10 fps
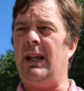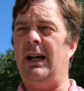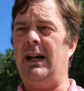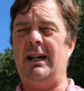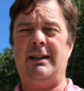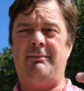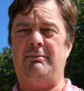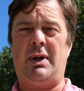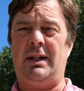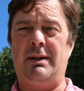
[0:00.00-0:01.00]

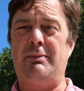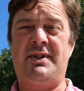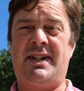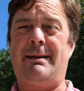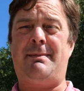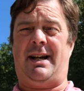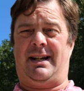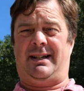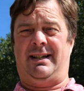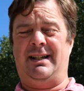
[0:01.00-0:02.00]
well, it was
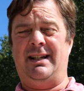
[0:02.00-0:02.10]
Denmark.